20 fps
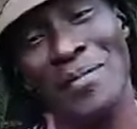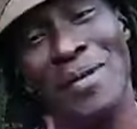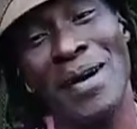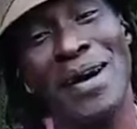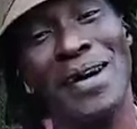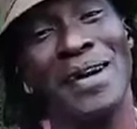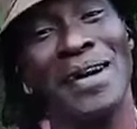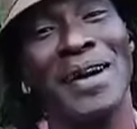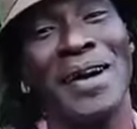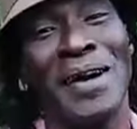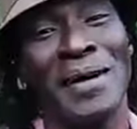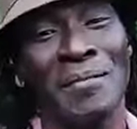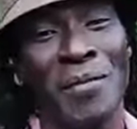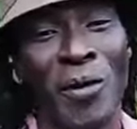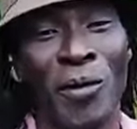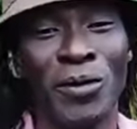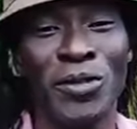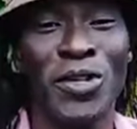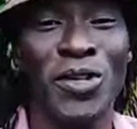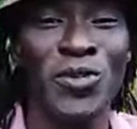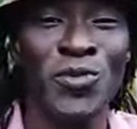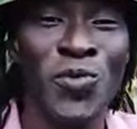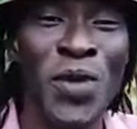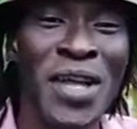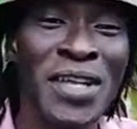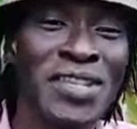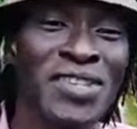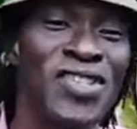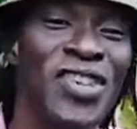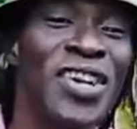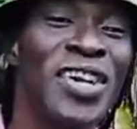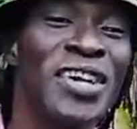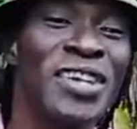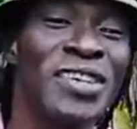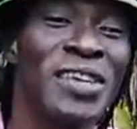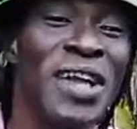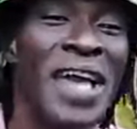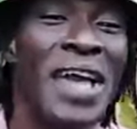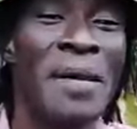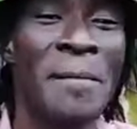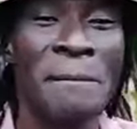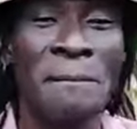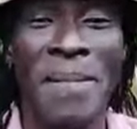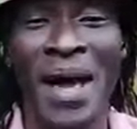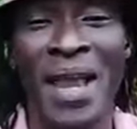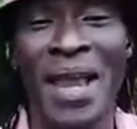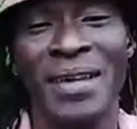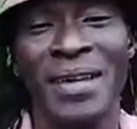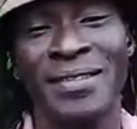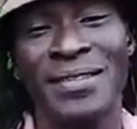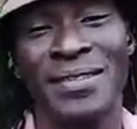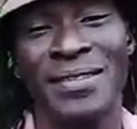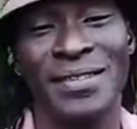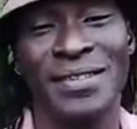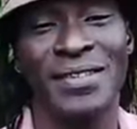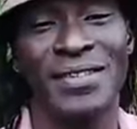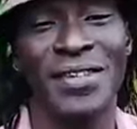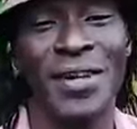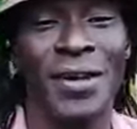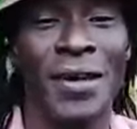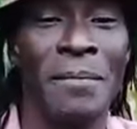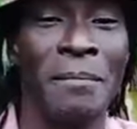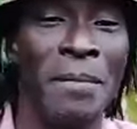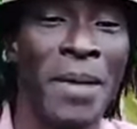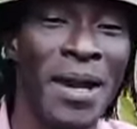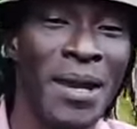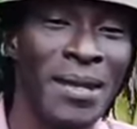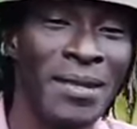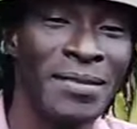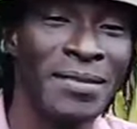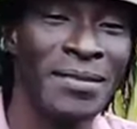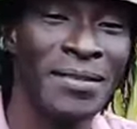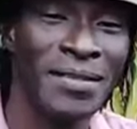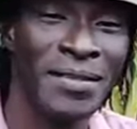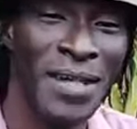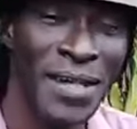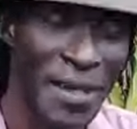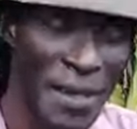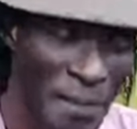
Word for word: for the Bambai. But we just want check and balance, check and balance,